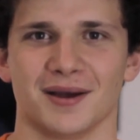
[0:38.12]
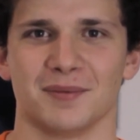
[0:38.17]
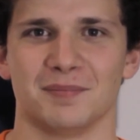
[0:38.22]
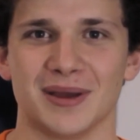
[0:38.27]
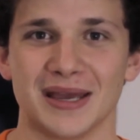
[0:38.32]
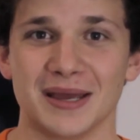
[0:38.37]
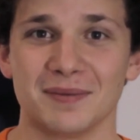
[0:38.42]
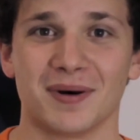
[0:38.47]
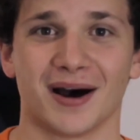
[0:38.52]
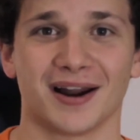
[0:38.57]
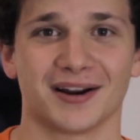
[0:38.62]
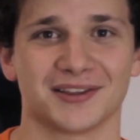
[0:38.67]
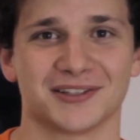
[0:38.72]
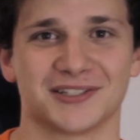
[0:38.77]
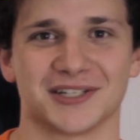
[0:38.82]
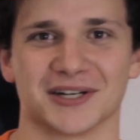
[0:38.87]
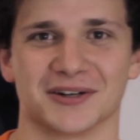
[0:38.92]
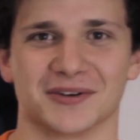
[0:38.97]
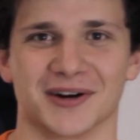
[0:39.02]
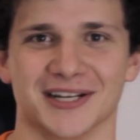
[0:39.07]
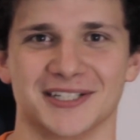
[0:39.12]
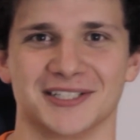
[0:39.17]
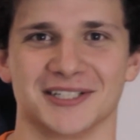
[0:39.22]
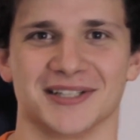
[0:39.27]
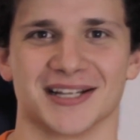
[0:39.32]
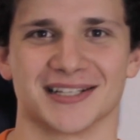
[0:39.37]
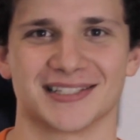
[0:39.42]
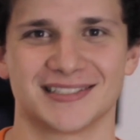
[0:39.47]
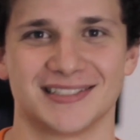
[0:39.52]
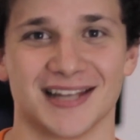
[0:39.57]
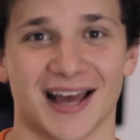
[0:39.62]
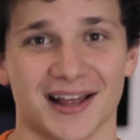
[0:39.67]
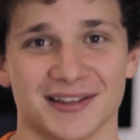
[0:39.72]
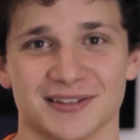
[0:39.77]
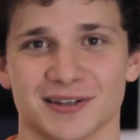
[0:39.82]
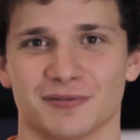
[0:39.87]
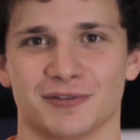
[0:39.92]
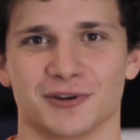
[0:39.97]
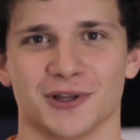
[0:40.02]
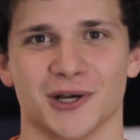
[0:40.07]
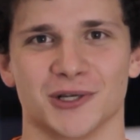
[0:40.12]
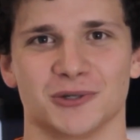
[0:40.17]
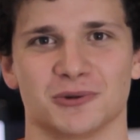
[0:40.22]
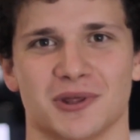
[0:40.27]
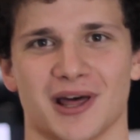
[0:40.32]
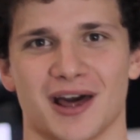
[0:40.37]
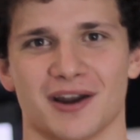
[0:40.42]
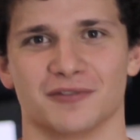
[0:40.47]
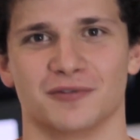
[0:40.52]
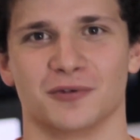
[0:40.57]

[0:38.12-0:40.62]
Be a part of the generation that stands up for those without a